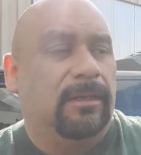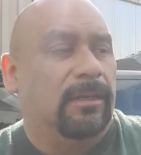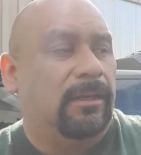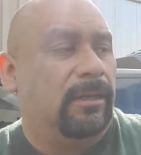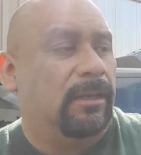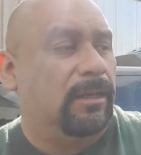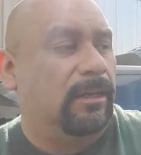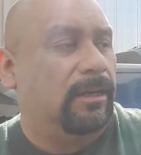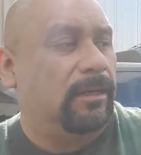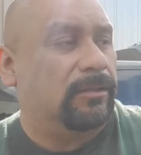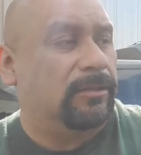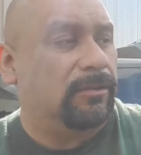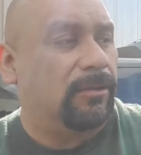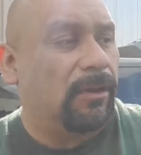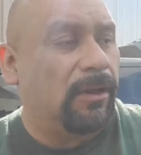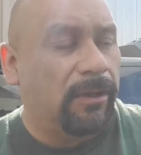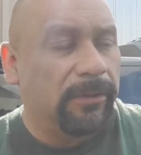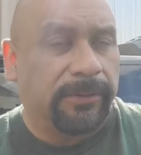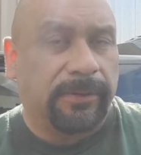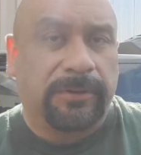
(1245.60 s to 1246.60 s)
And so
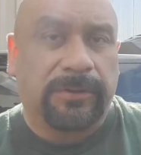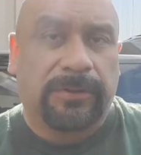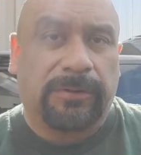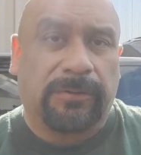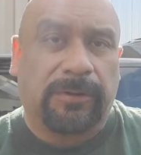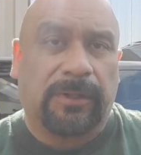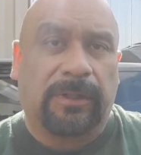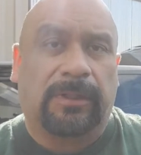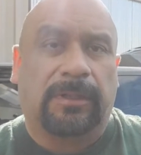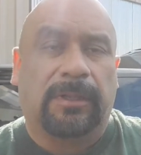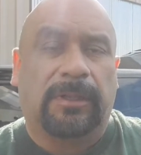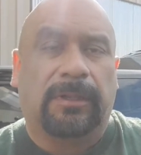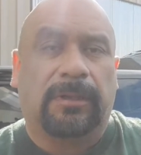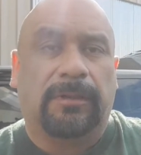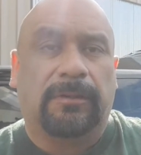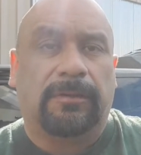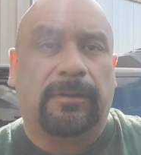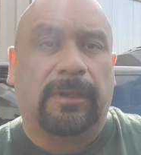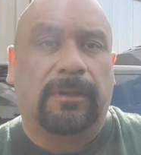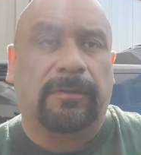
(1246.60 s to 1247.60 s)
all those 3
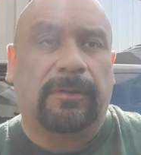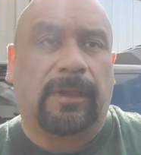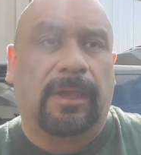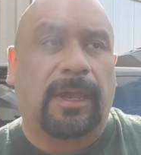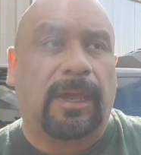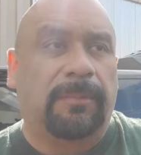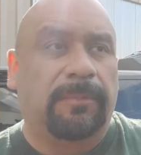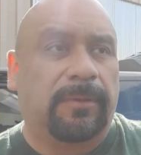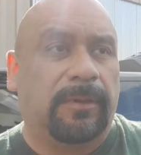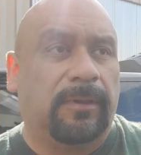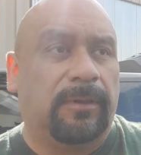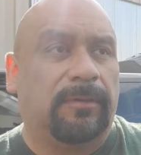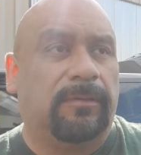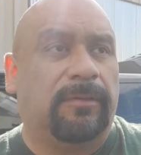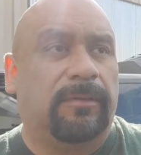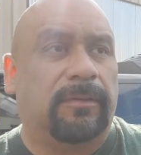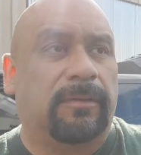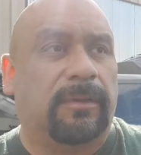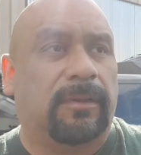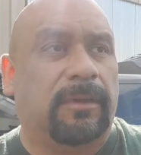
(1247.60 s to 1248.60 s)
things has kept us
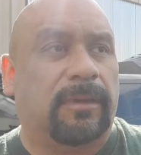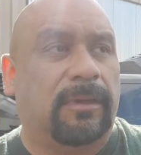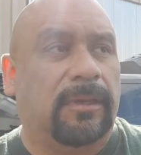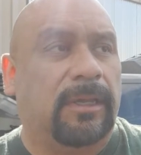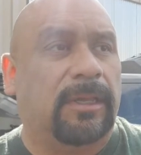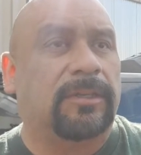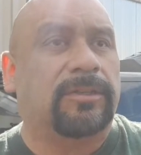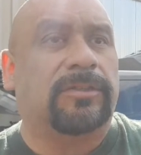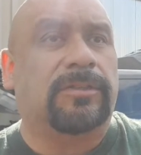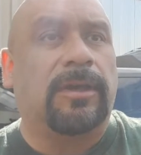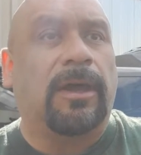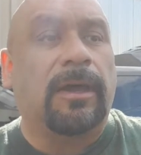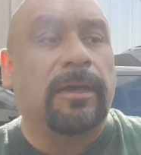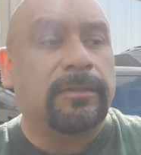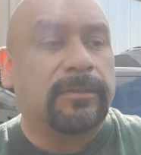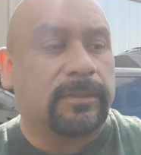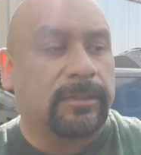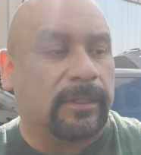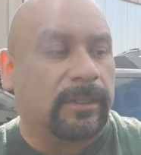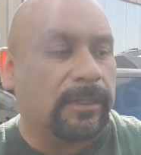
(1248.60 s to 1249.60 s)

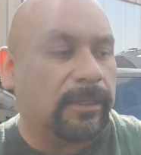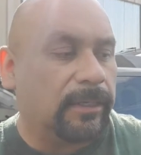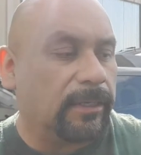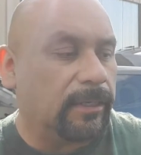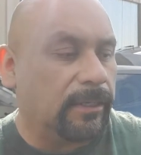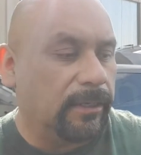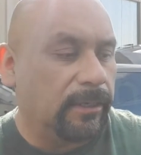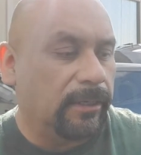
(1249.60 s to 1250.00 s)
exhausted,